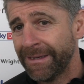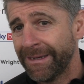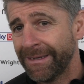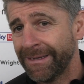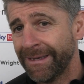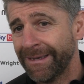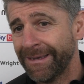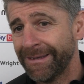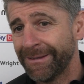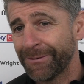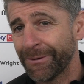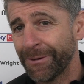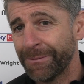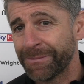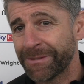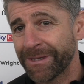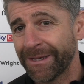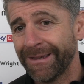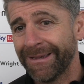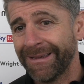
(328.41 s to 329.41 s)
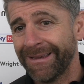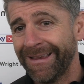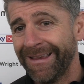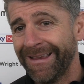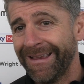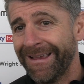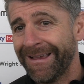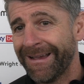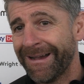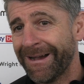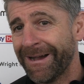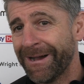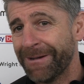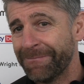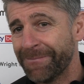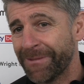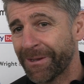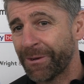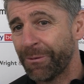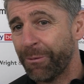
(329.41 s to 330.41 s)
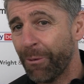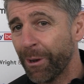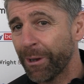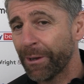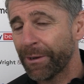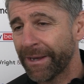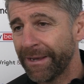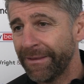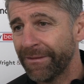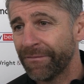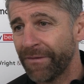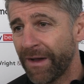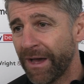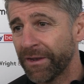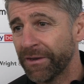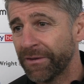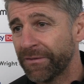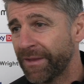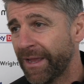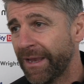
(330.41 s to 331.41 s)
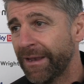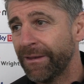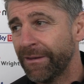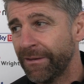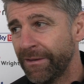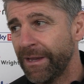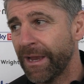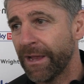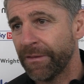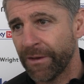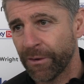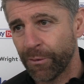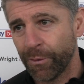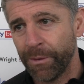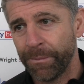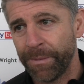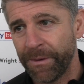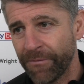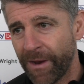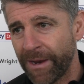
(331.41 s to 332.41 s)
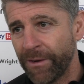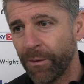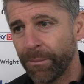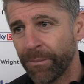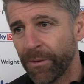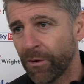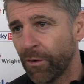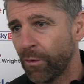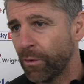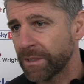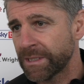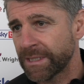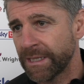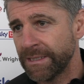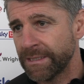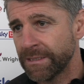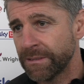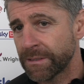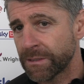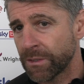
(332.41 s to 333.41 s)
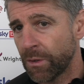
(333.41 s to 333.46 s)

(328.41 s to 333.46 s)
in terms of the quality they've added, then yeah, they're going to be right up there all season.